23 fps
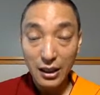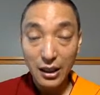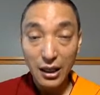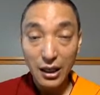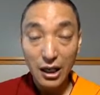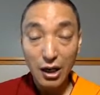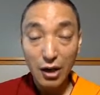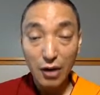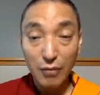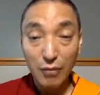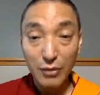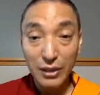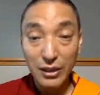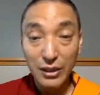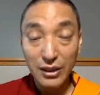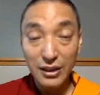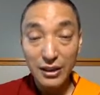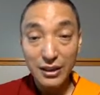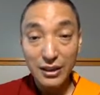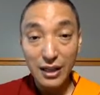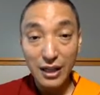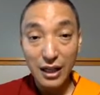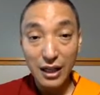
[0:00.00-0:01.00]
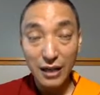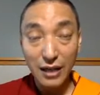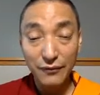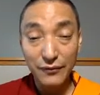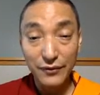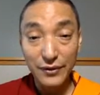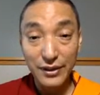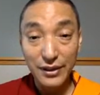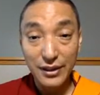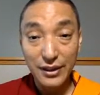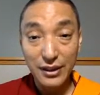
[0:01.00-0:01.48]
How many
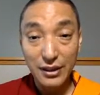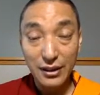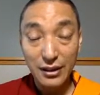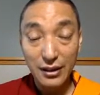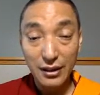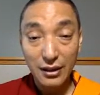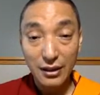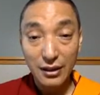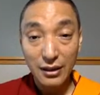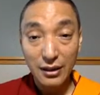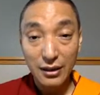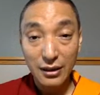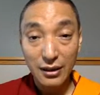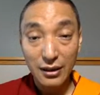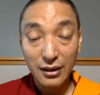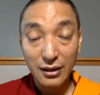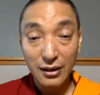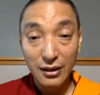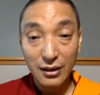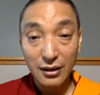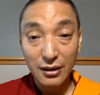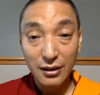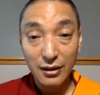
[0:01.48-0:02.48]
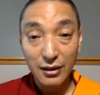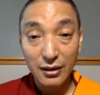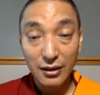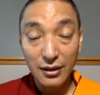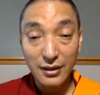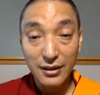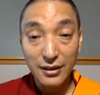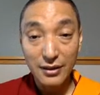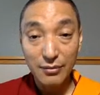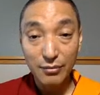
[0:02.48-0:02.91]
times this